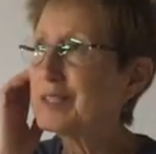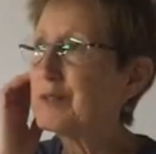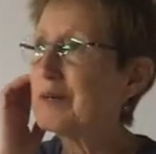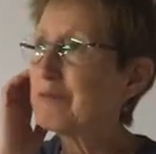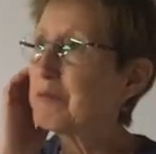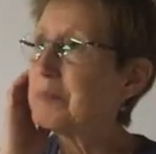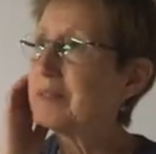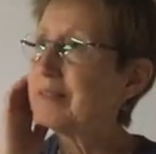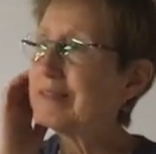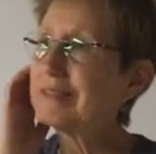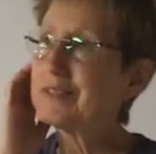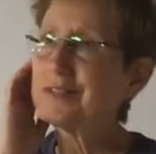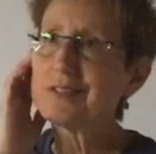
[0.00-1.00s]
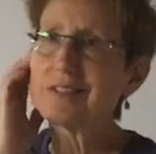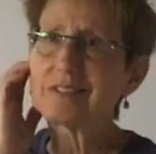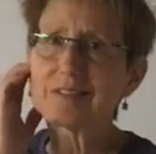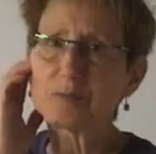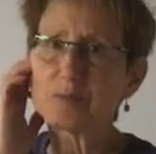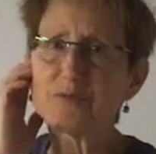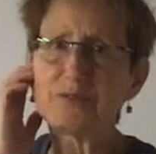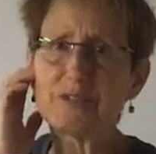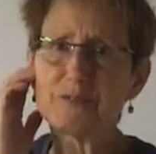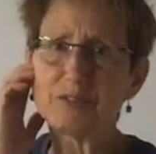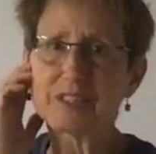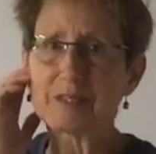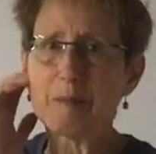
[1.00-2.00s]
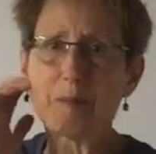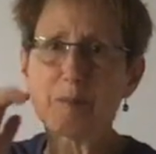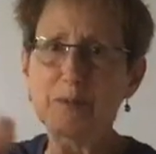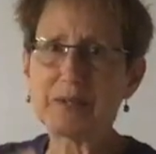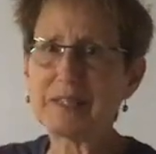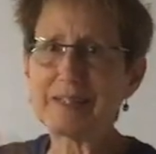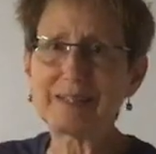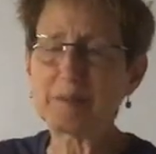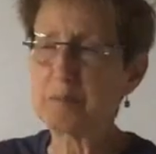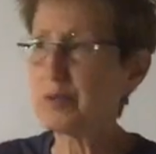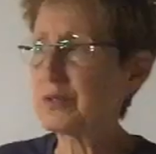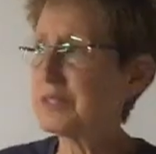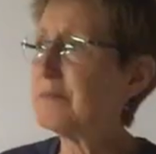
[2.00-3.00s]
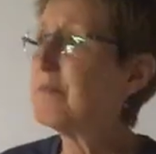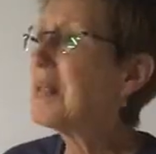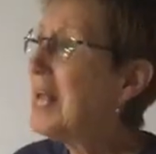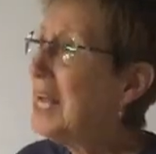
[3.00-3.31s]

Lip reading: you have to be delirious with fever to come up with anything brilliant.